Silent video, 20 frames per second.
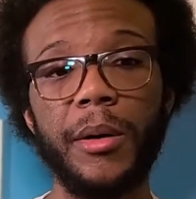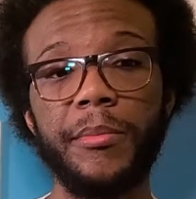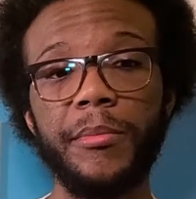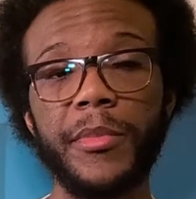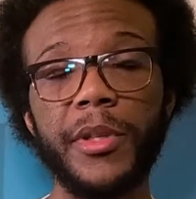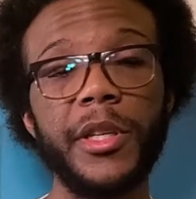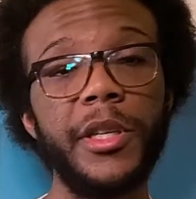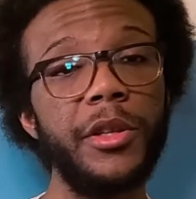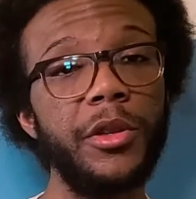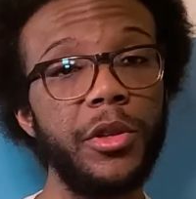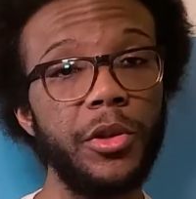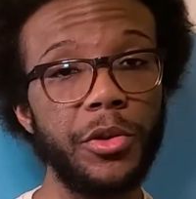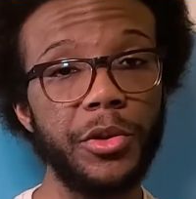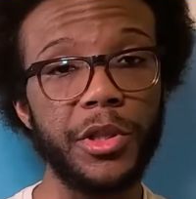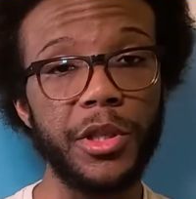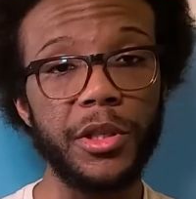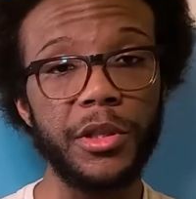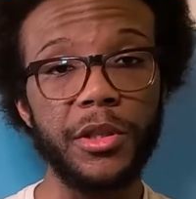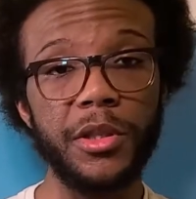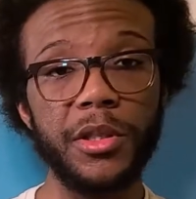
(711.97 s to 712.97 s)
He
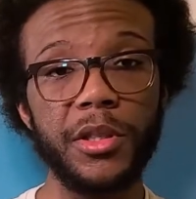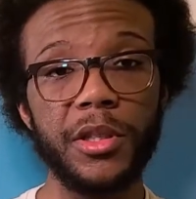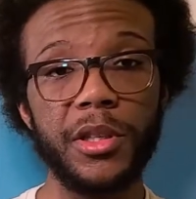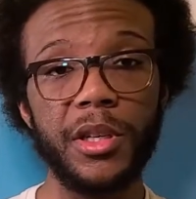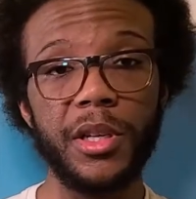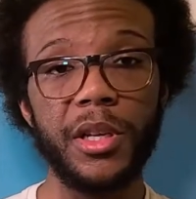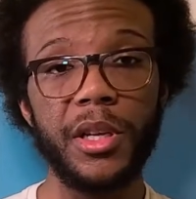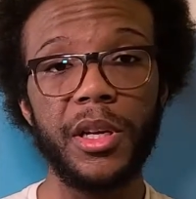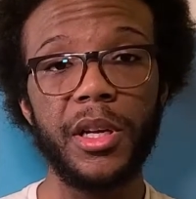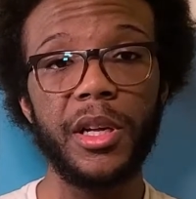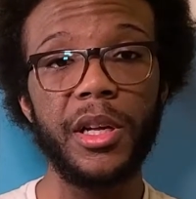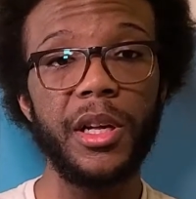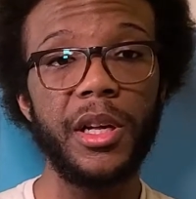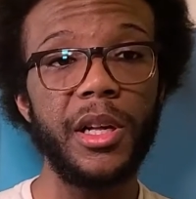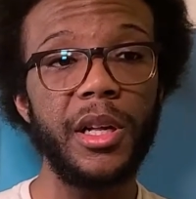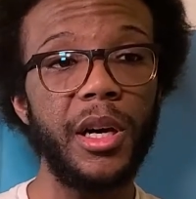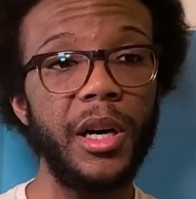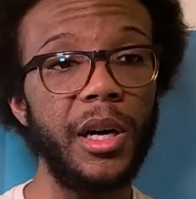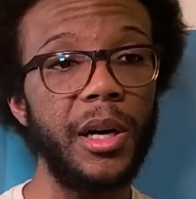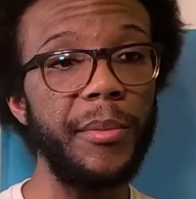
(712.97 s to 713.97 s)
loses.
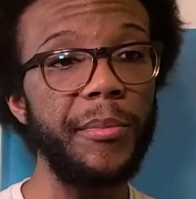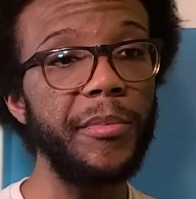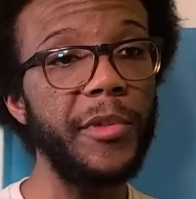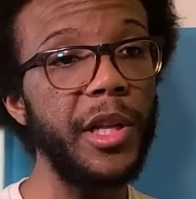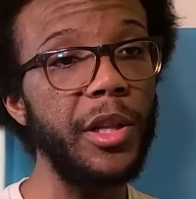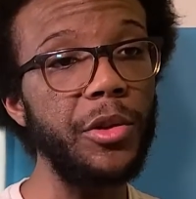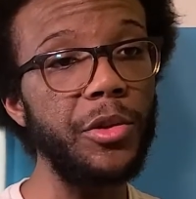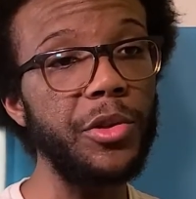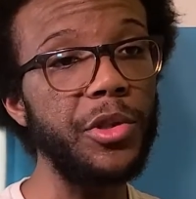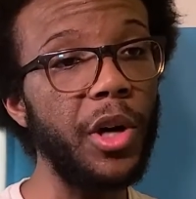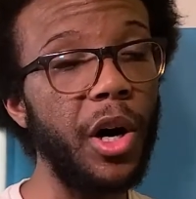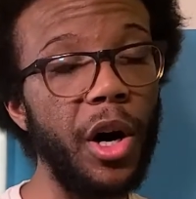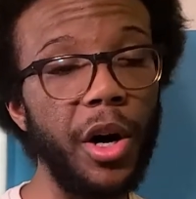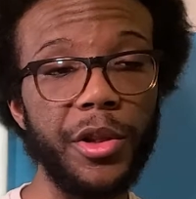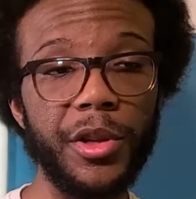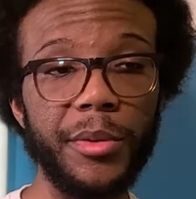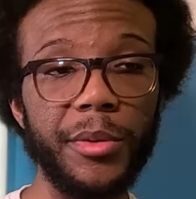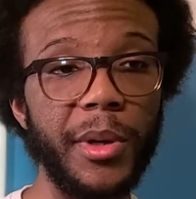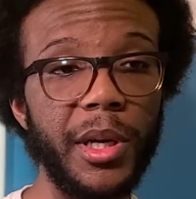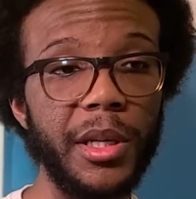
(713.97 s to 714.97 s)
They lose all their
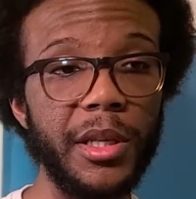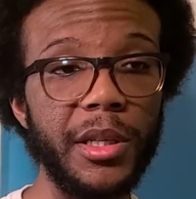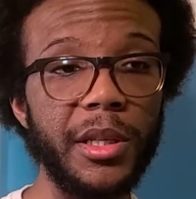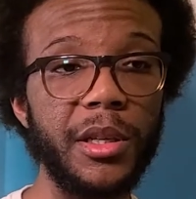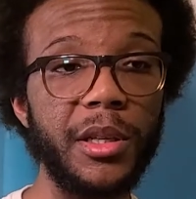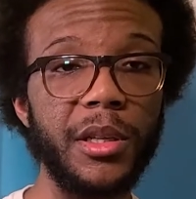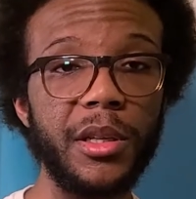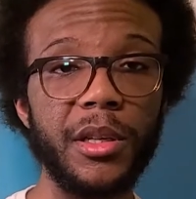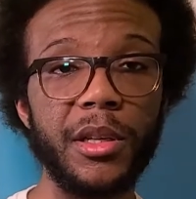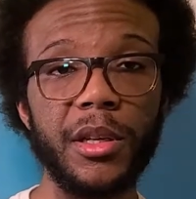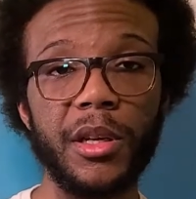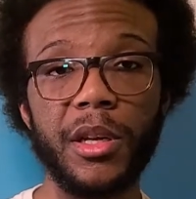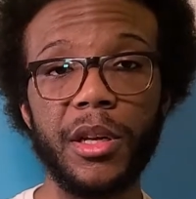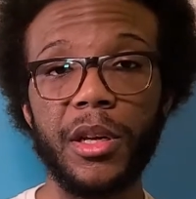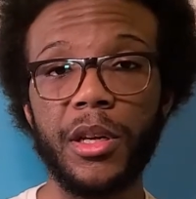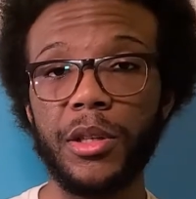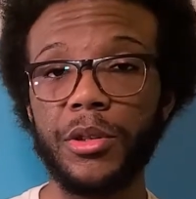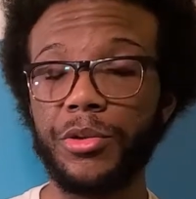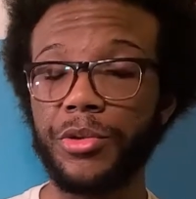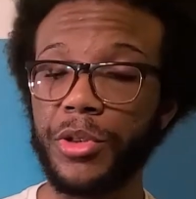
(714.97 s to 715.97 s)
money.
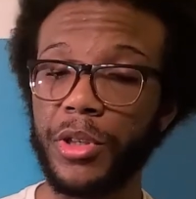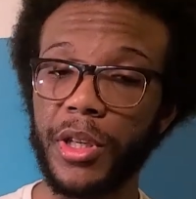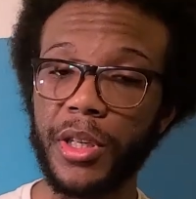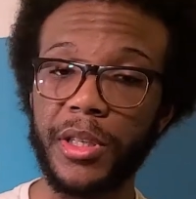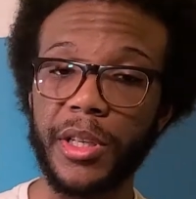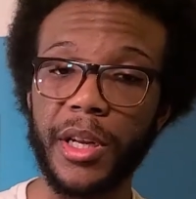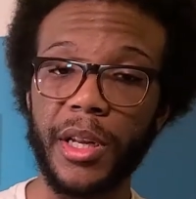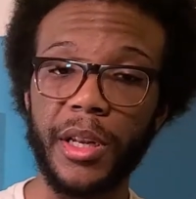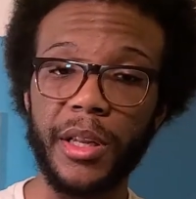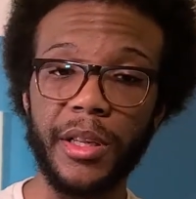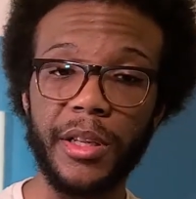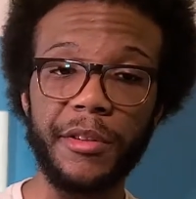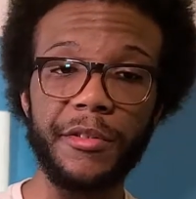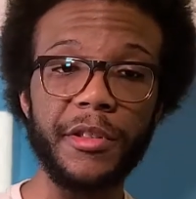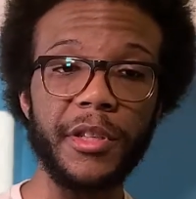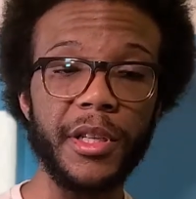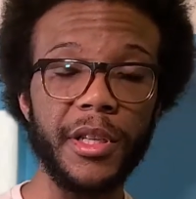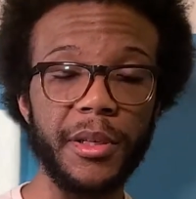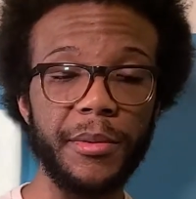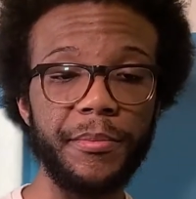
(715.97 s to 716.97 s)
Lieutenant Dan leaves
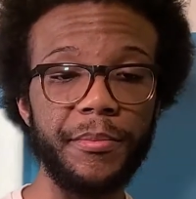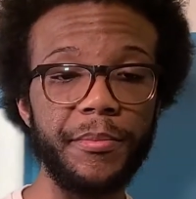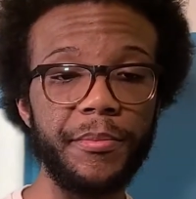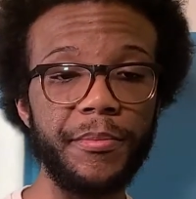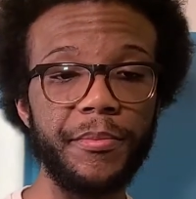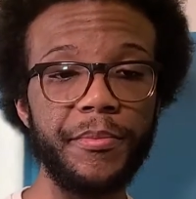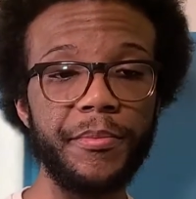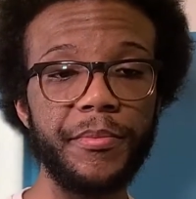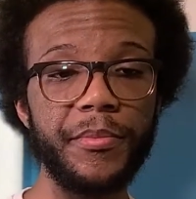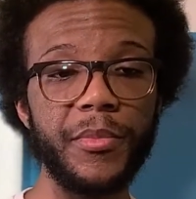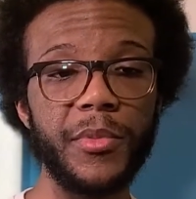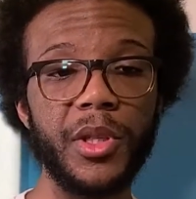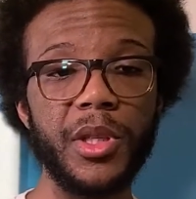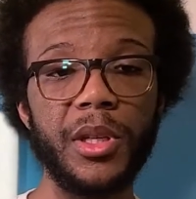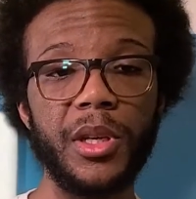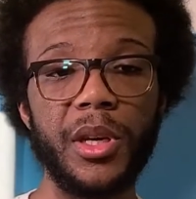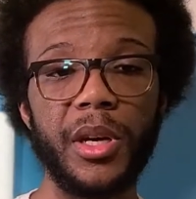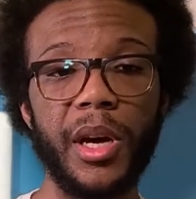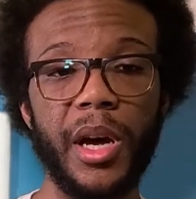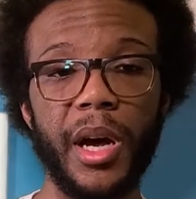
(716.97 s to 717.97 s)
him,
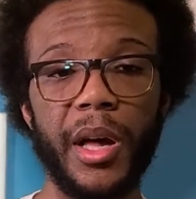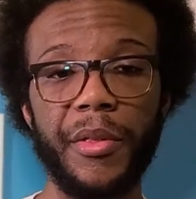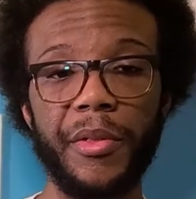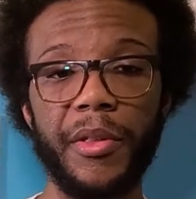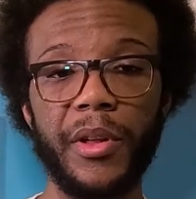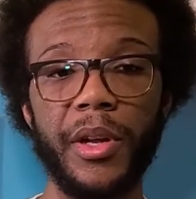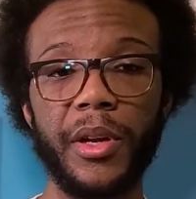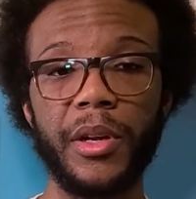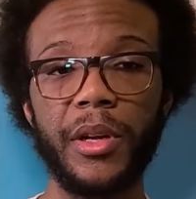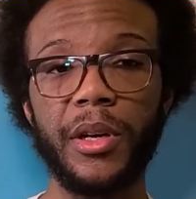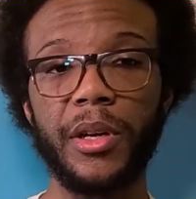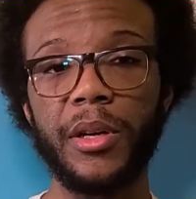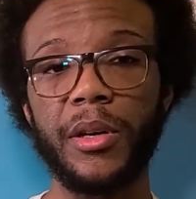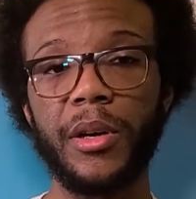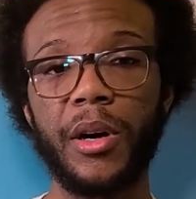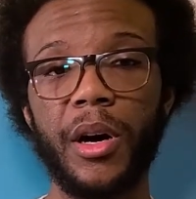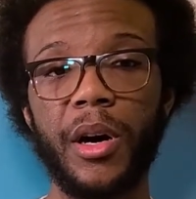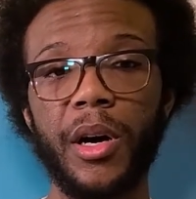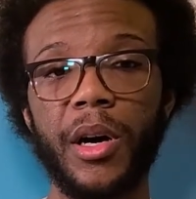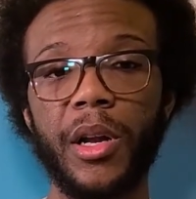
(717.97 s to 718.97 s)
and then
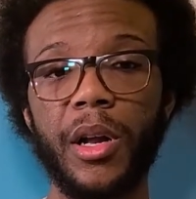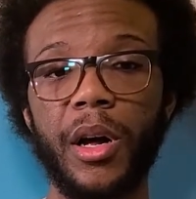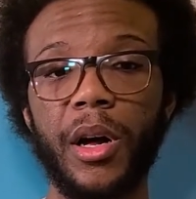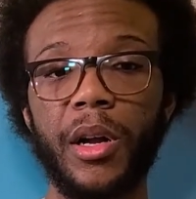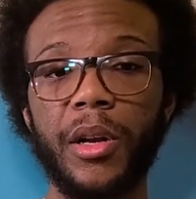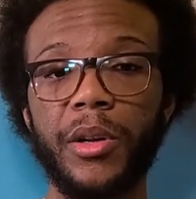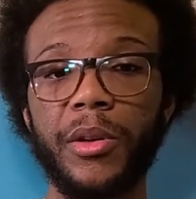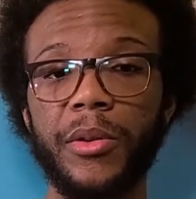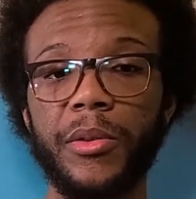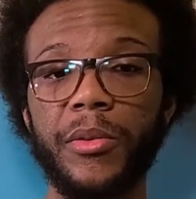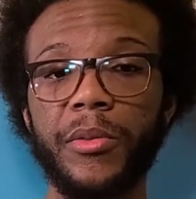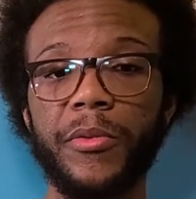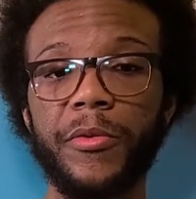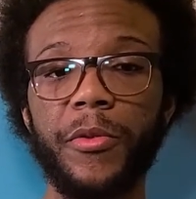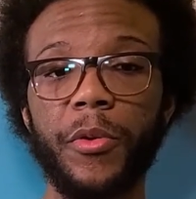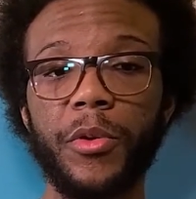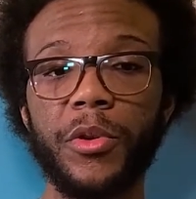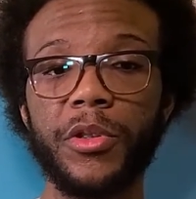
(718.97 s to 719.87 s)
Forrest